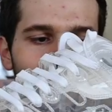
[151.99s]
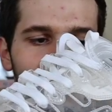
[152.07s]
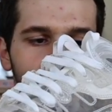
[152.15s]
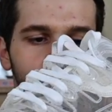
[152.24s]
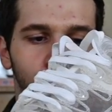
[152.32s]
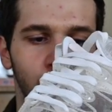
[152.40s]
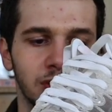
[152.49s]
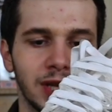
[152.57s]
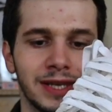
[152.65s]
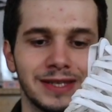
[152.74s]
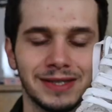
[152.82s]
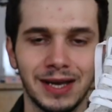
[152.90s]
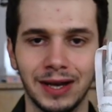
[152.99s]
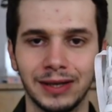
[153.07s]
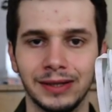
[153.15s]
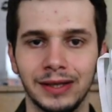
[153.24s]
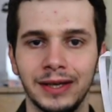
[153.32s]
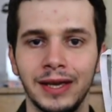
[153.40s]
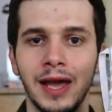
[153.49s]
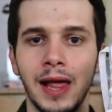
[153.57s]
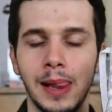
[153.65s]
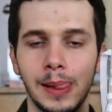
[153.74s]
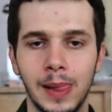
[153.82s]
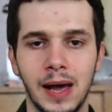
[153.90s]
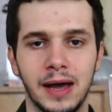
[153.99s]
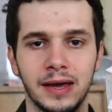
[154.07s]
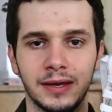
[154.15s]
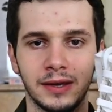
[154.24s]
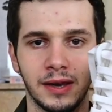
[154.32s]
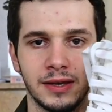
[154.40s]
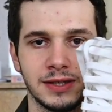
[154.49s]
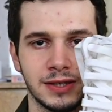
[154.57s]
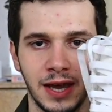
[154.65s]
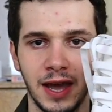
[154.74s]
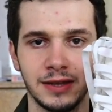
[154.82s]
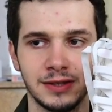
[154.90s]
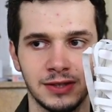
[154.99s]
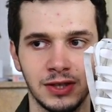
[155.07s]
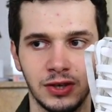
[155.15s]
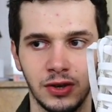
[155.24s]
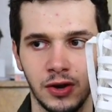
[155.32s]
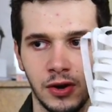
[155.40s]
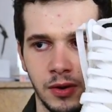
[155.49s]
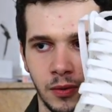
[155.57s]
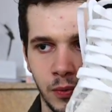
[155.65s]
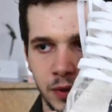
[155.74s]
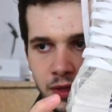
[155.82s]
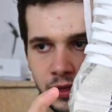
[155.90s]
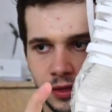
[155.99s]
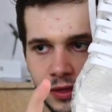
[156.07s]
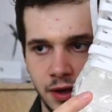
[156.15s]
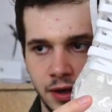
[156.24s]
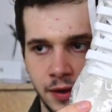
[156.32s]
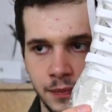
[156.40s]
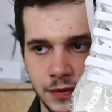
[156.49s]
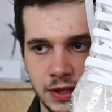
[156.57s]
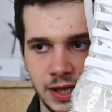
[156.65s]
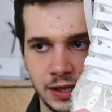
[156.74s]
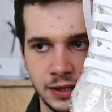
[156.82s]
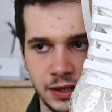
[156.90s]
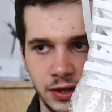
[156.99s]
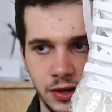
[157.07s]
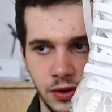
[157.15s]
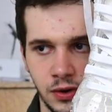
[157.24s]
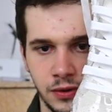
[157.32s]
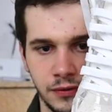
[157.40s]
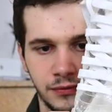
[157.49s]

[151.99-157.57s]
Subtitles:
much looks exactly like a skate sneaker with the detailing here on the